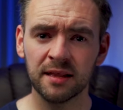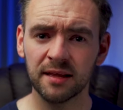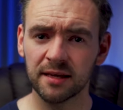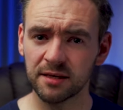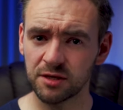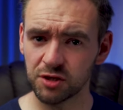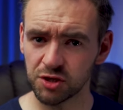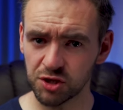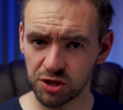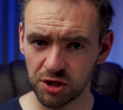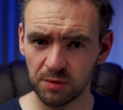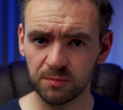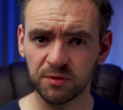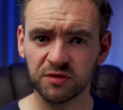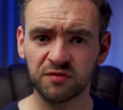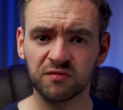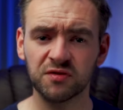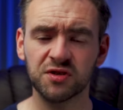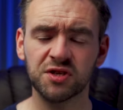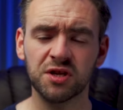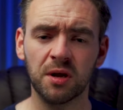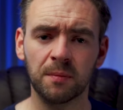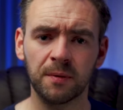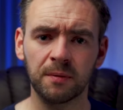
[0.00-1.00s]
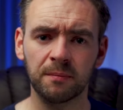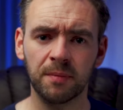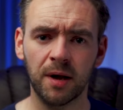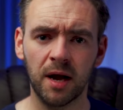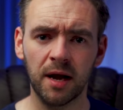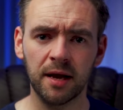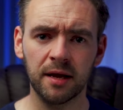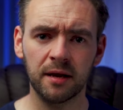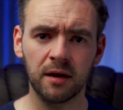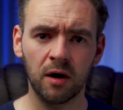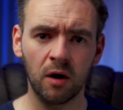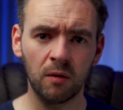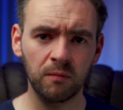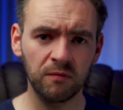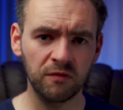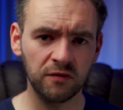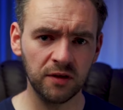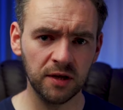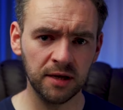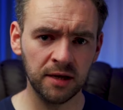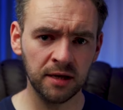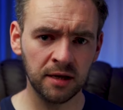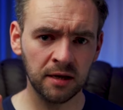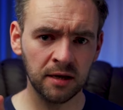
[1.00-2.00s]
Thank you so much for stopping by and
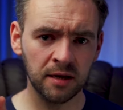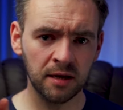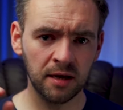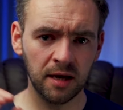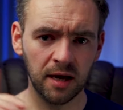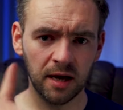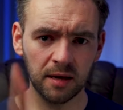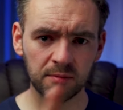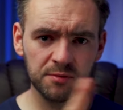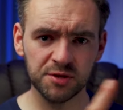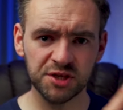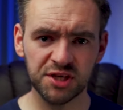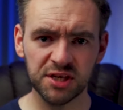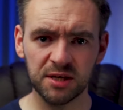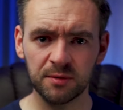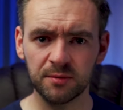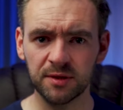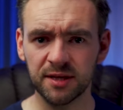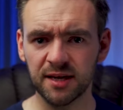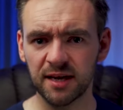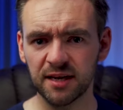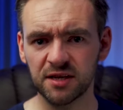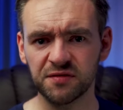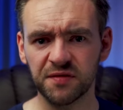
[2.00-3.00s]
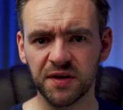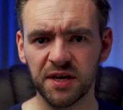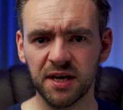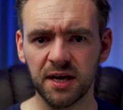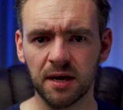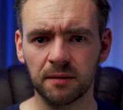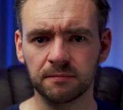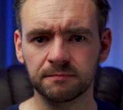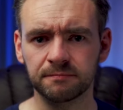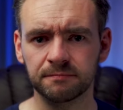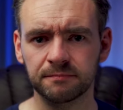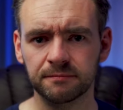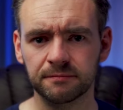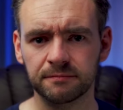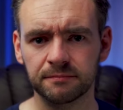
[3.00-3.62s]
hopefully I will see you in the next video.